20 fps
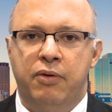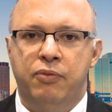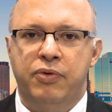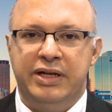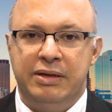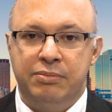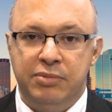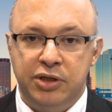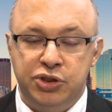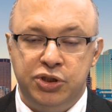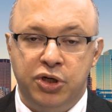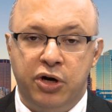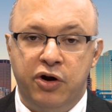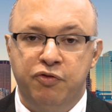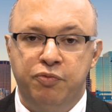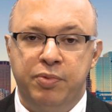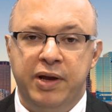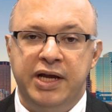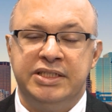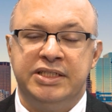with the
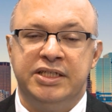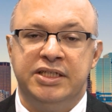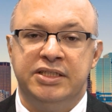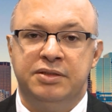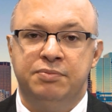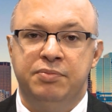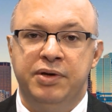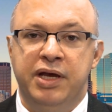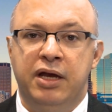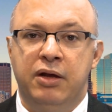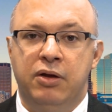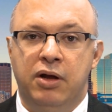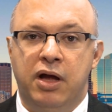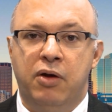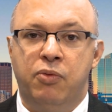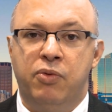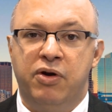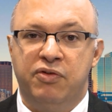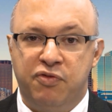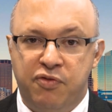majority of patients being
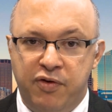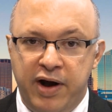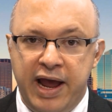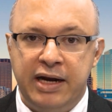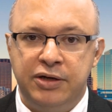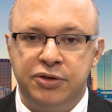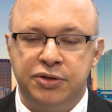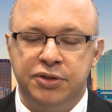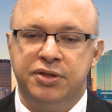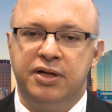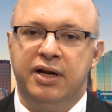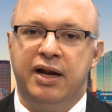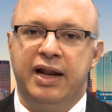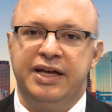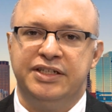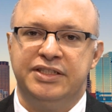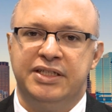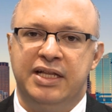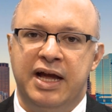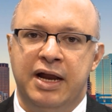refractory to the
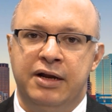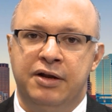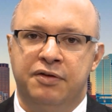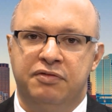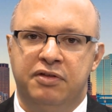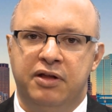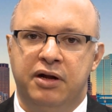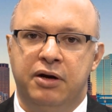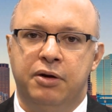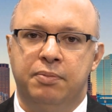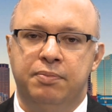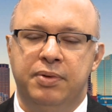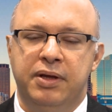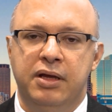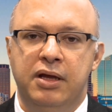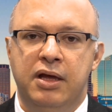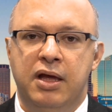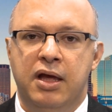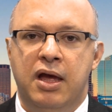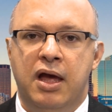last line of therapy.